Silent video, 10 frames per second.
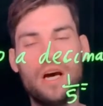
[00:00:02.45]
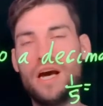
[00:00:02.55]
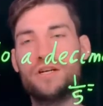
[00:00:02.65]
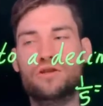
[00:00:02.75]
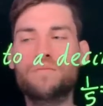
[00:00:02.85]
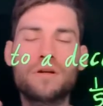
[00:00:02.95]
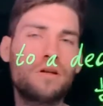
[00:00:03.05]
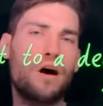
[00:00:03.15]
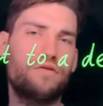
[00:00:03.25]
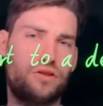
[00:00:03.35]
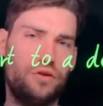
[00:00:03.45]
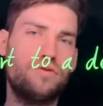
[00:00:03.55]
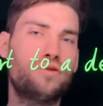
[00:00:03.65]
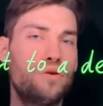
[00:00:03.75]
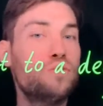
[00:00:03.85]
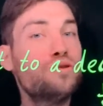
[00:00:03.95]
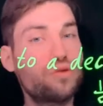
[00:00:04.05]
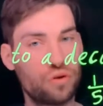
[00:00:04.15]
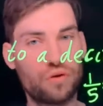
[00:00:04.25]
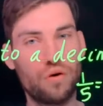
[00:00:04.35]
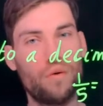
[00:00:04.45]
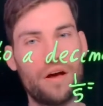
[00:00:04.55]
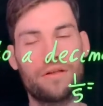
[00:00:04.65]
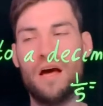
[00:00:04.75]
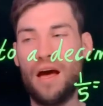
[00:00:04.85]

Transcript: It's something a lot of students do struggle with.